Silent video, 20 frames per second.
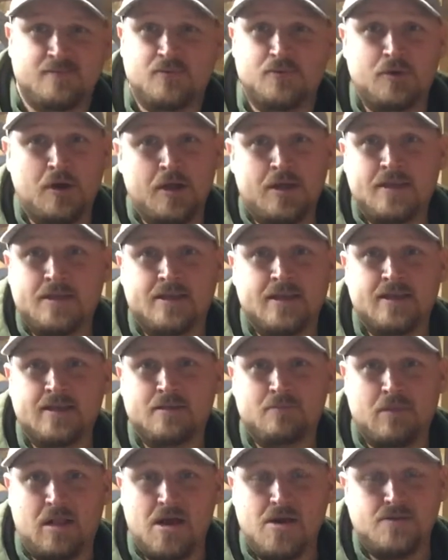run it till
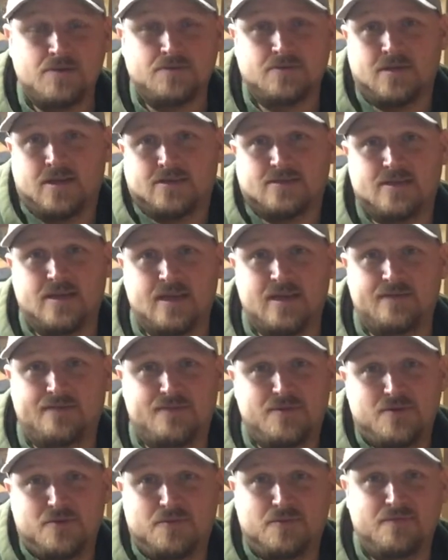it blows. I said,
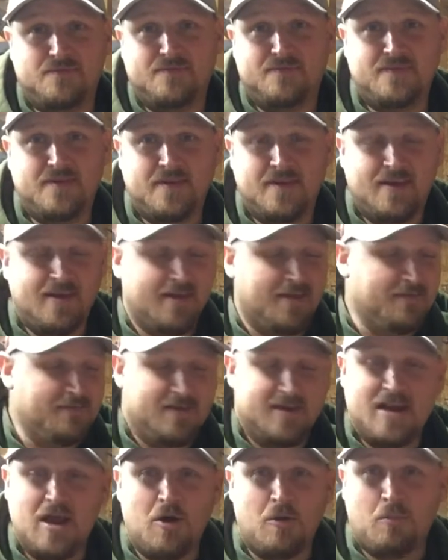if
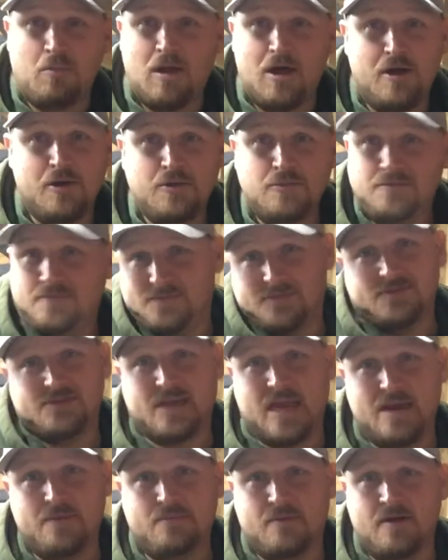it don't blow,
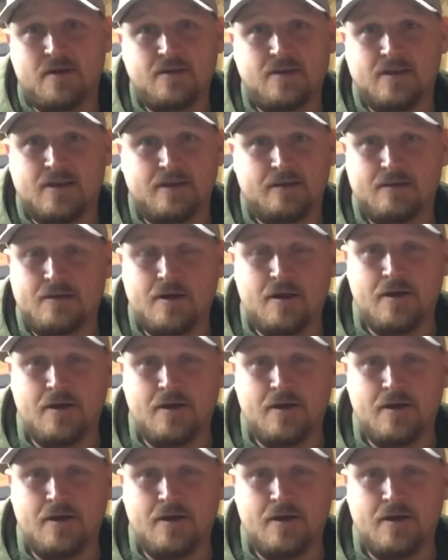just keep running it.